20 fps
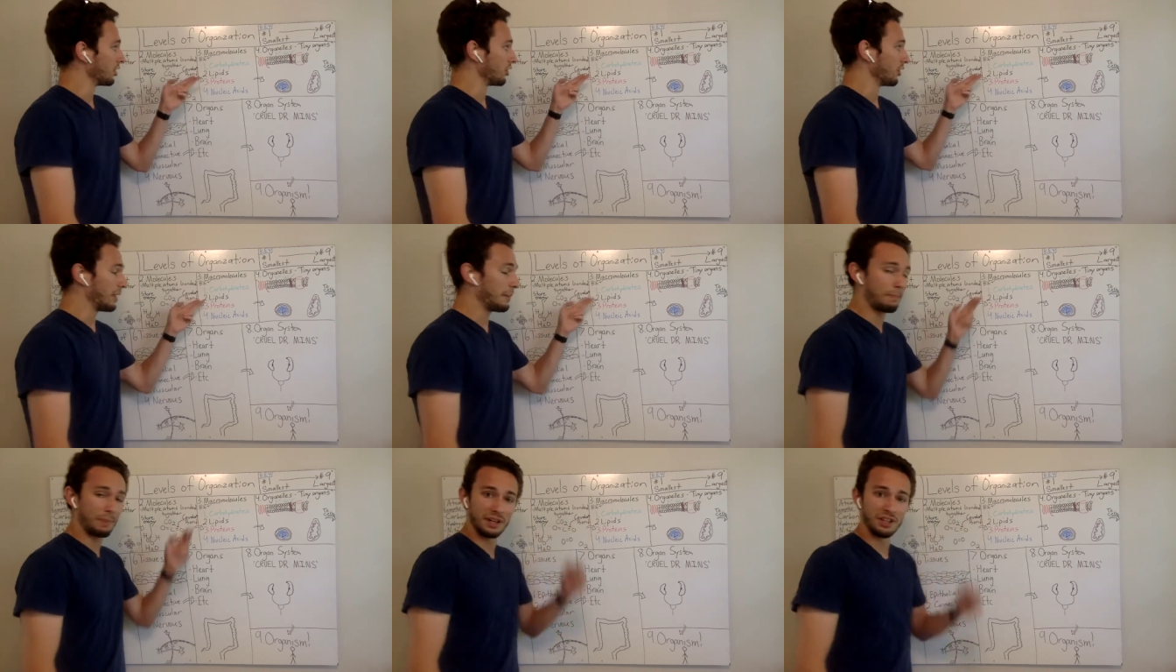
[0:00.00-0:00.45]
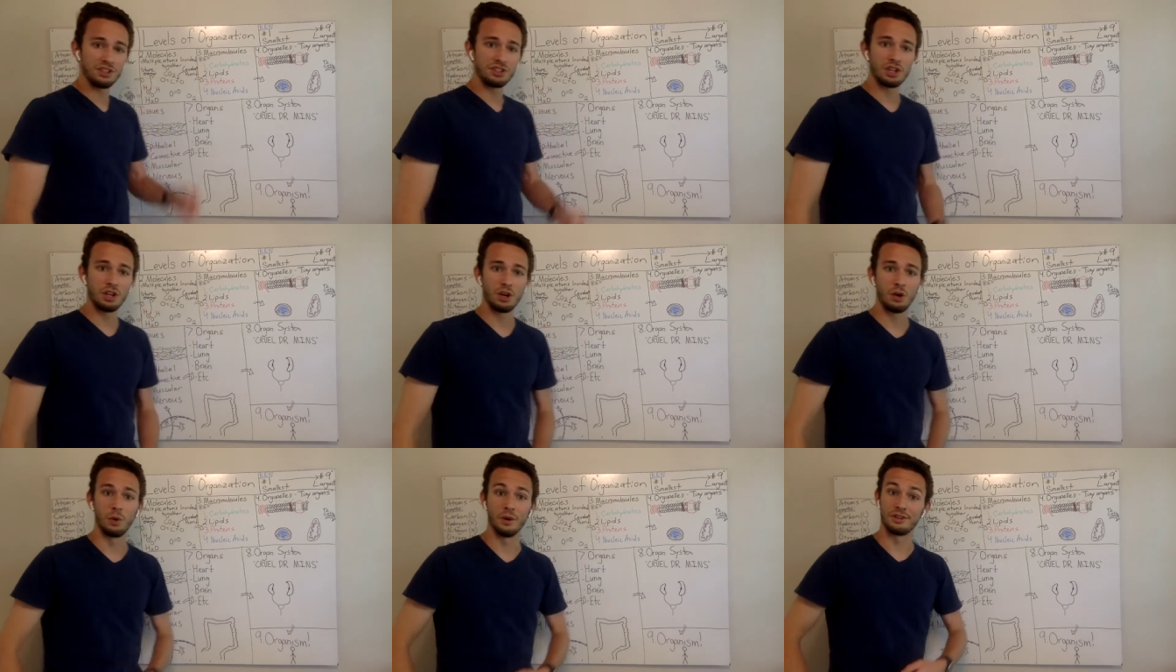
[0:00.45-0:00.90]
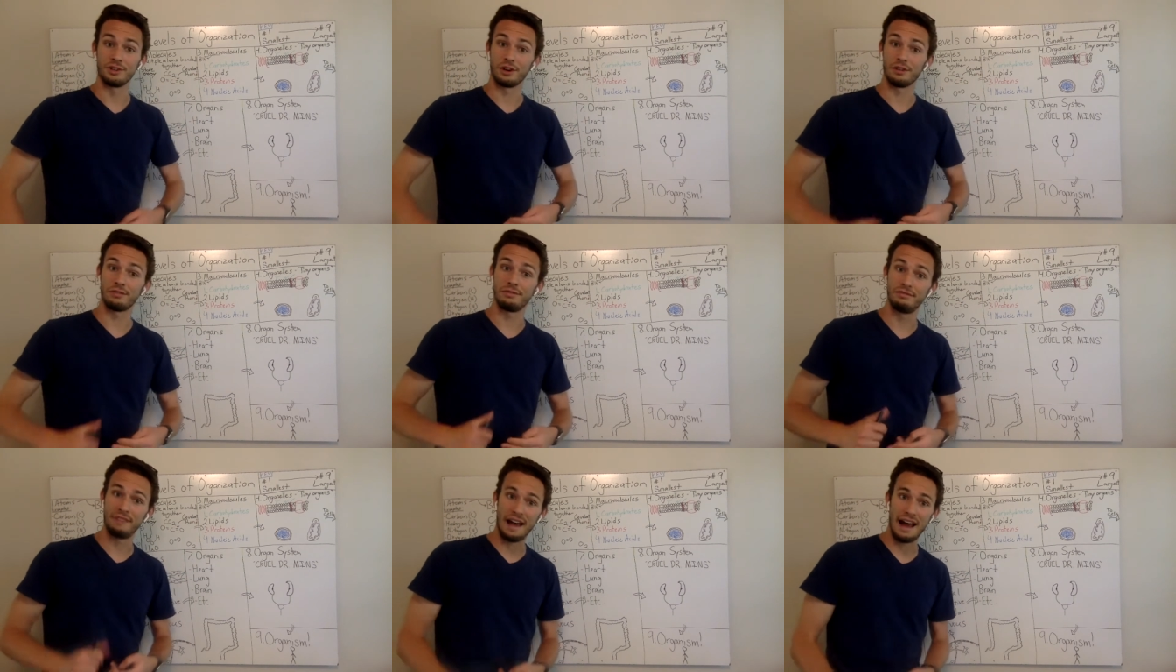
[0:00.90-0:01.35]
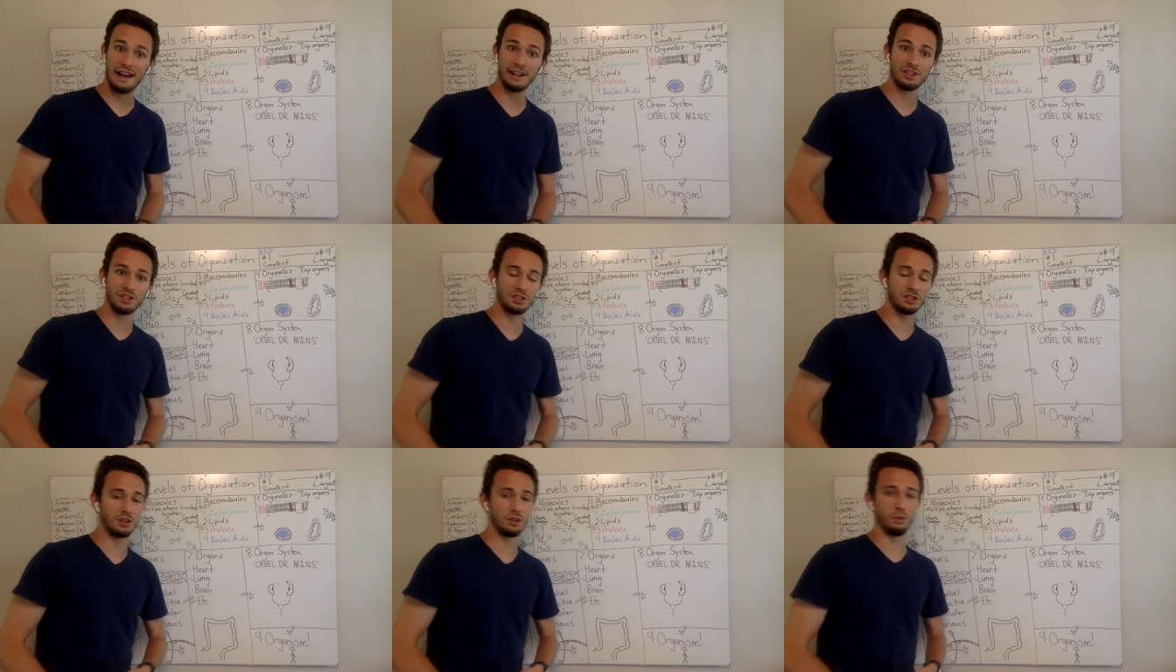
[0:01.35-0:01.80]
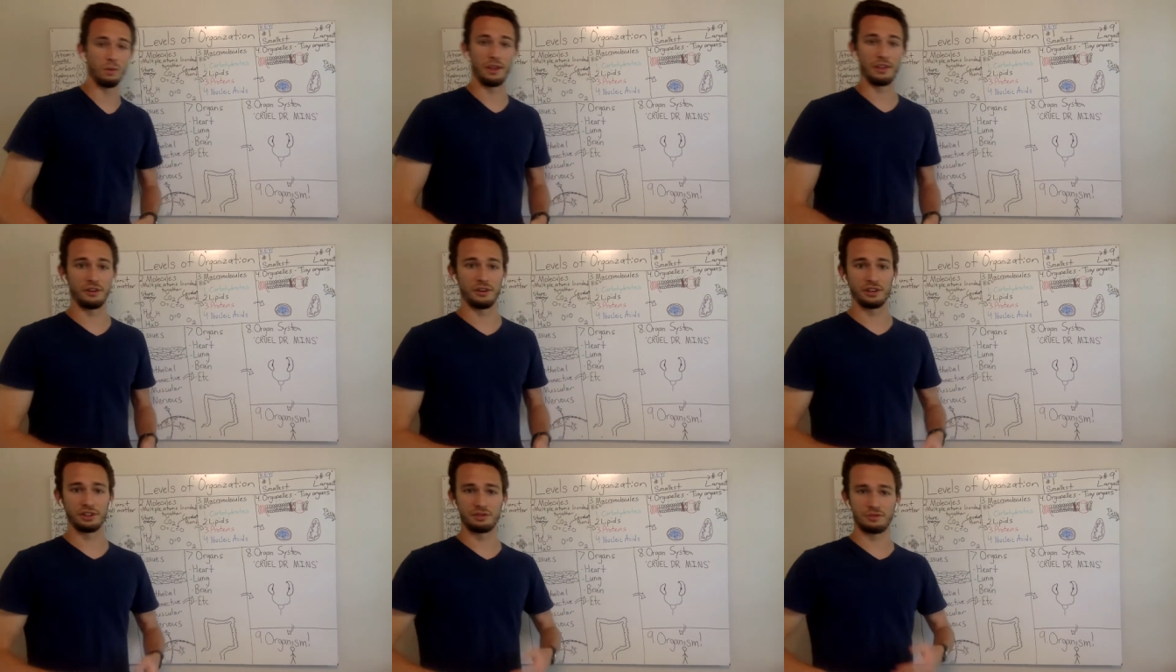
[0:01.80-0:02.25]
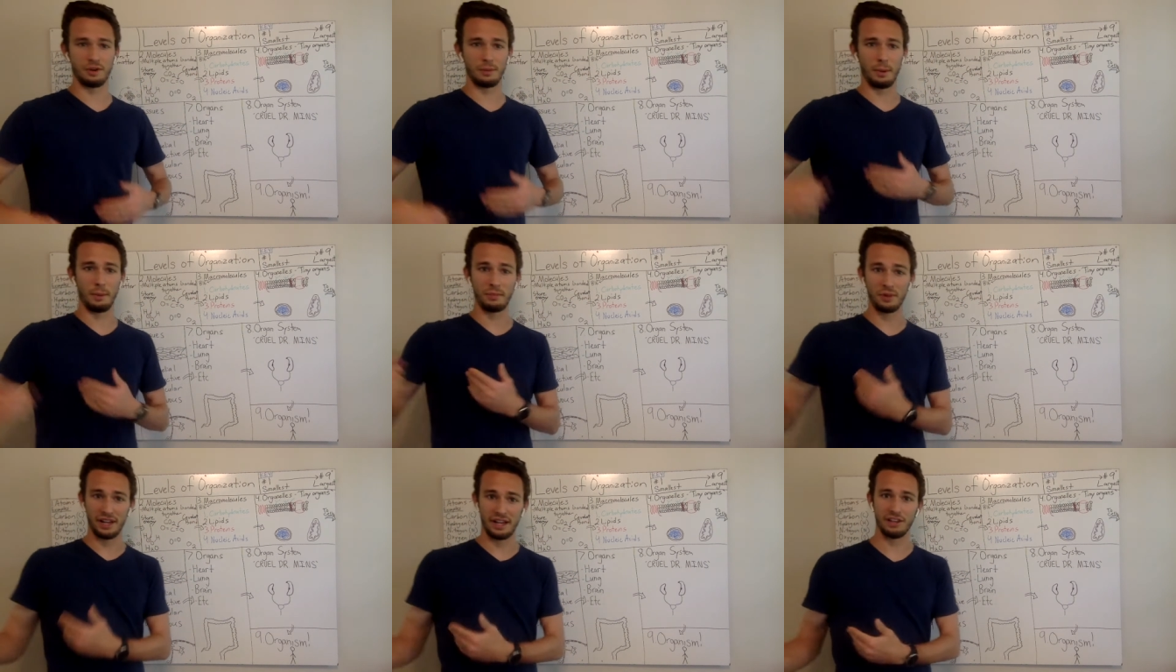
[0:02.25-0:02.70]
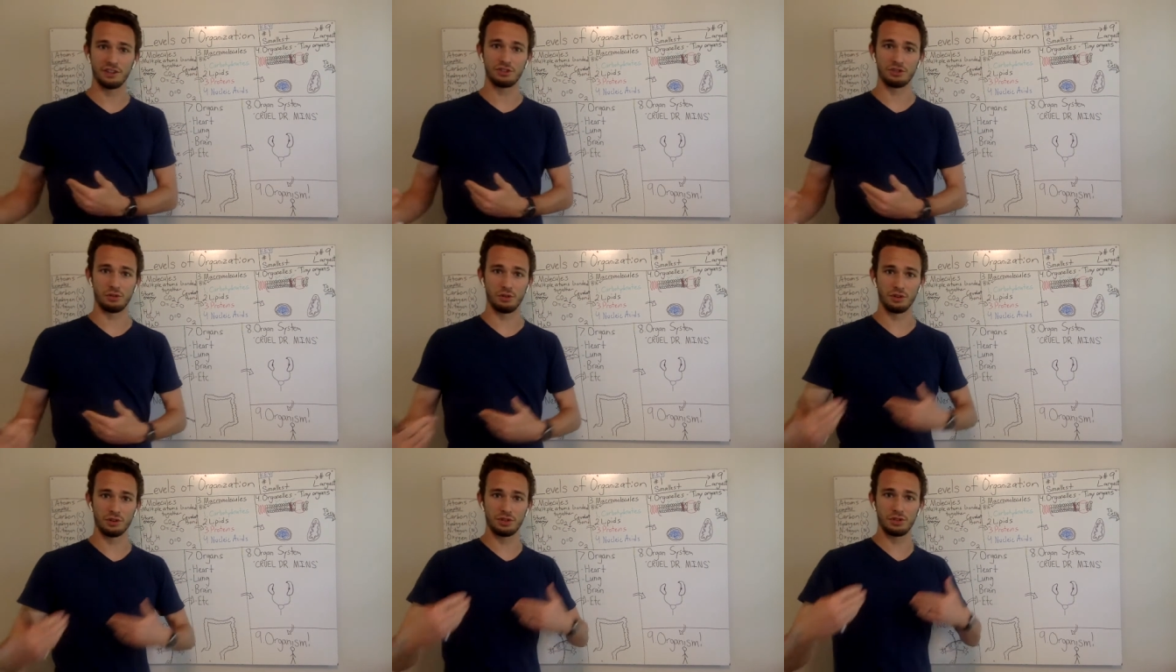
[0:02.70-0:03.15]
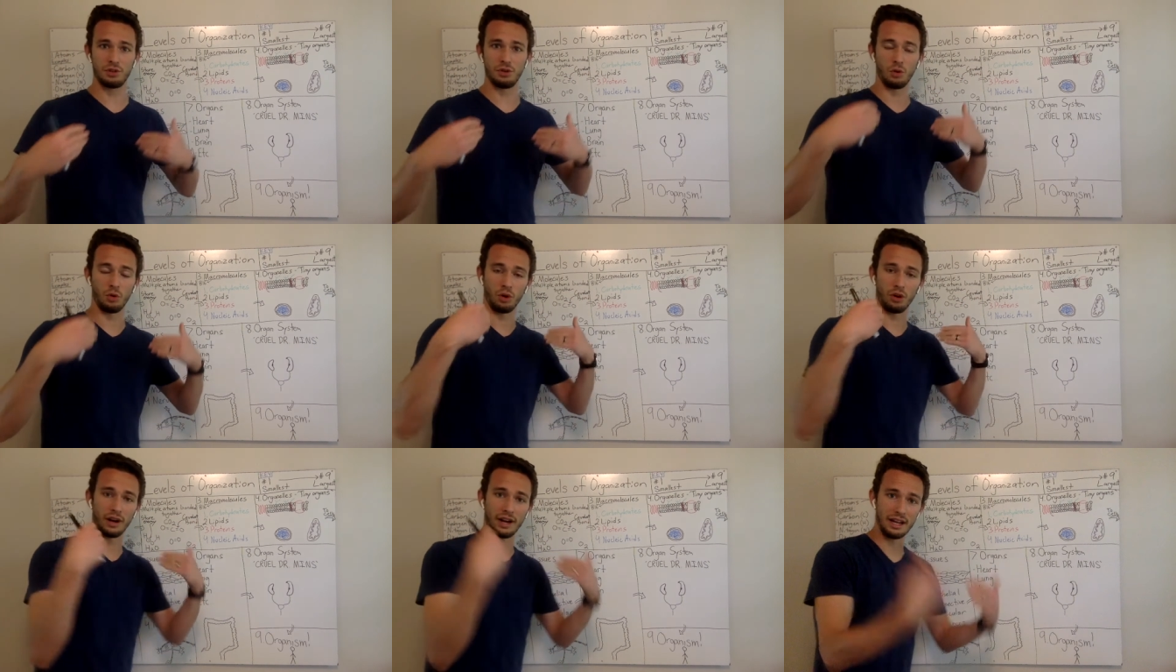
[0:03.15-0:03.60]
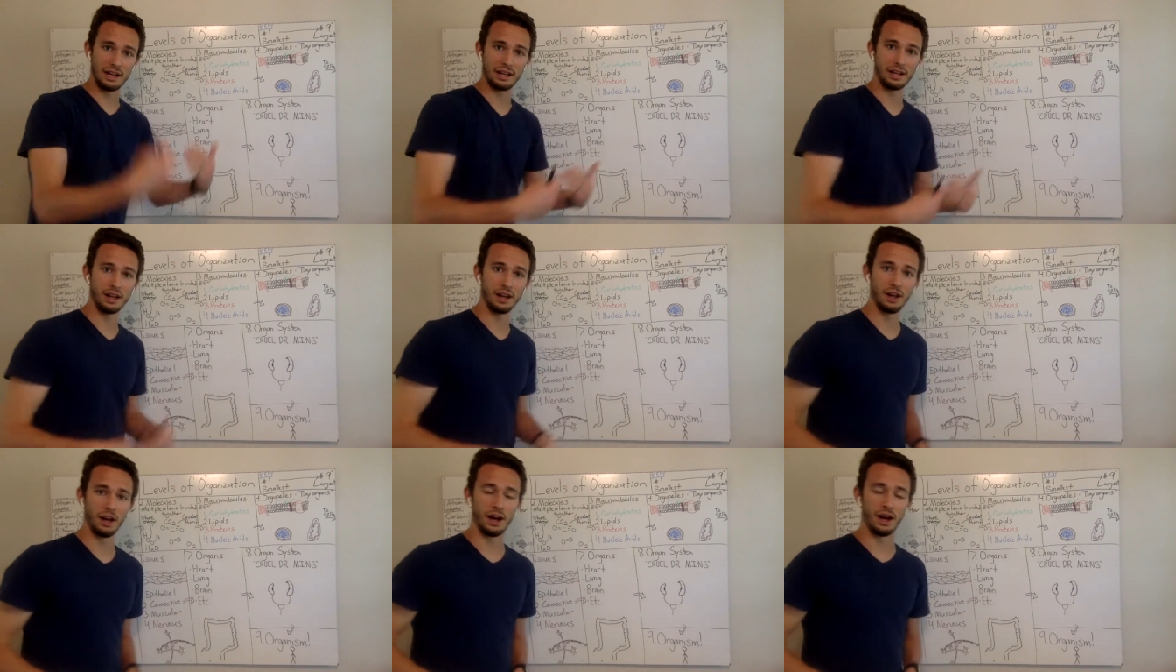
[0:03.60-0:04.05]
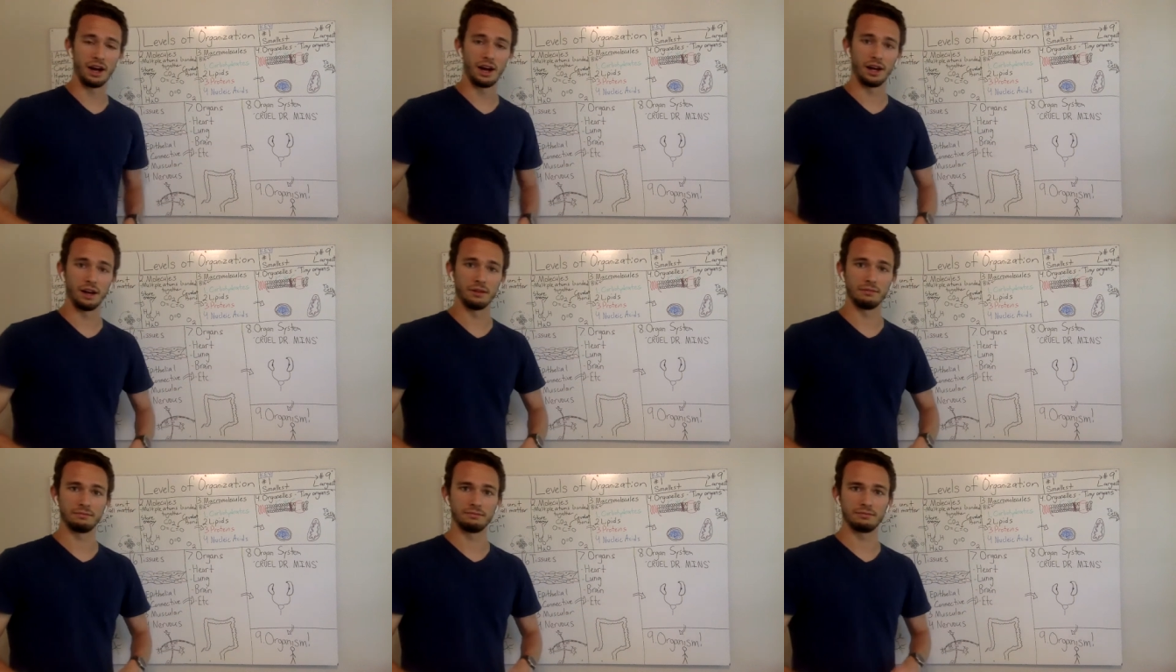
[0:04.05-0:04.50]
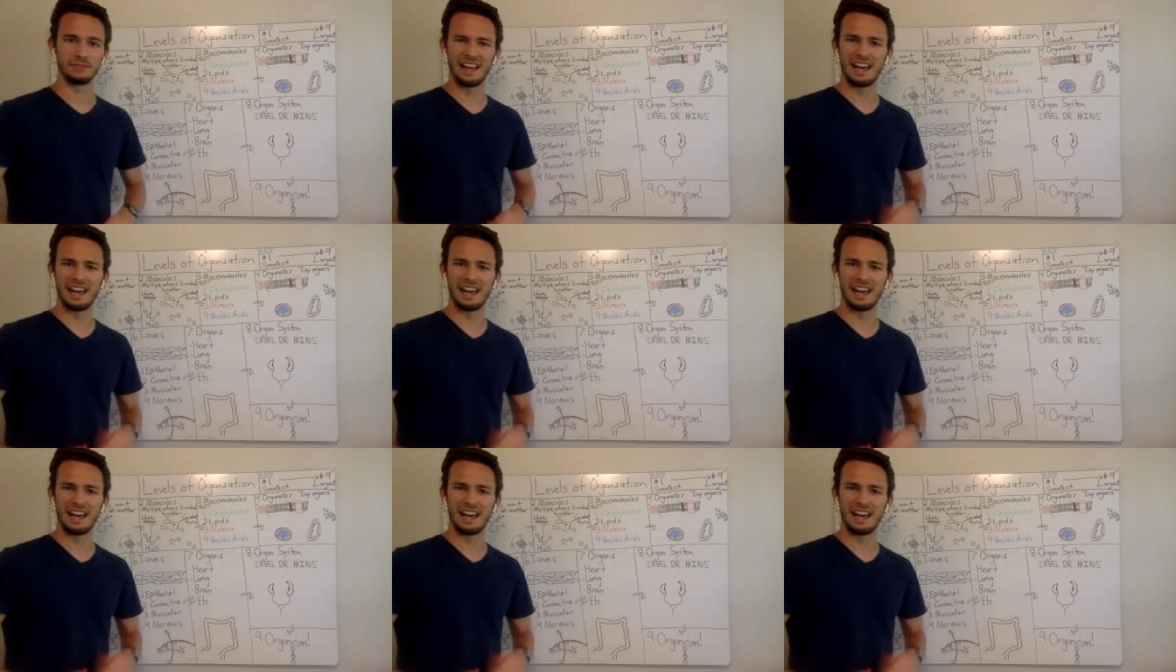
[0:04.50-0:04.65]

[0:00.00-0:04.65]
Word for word: your lipids, which are fats, whether it's from a plant source or a uh,